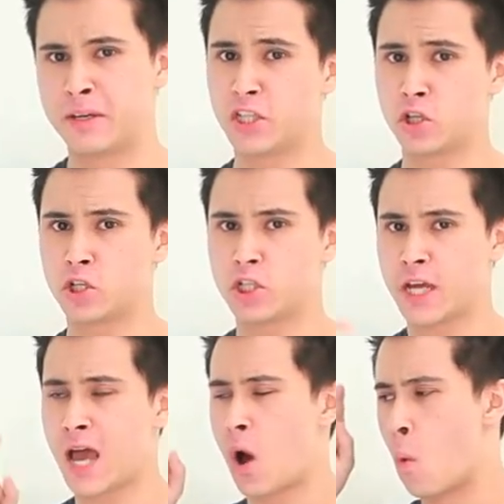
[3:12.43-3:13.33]
be sure to
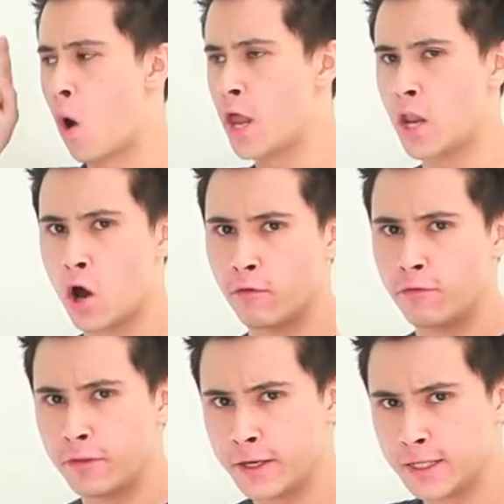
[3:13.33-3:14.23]
check out one
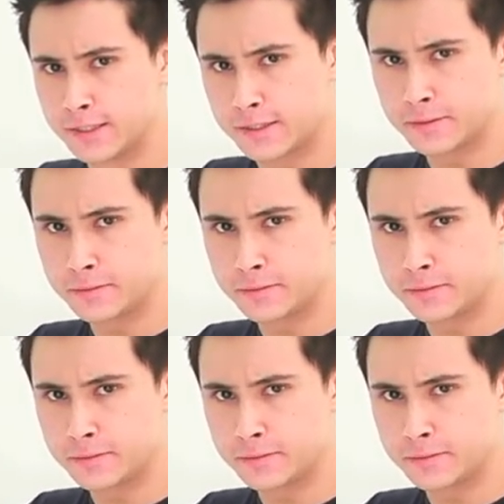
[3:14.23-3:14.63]
of these.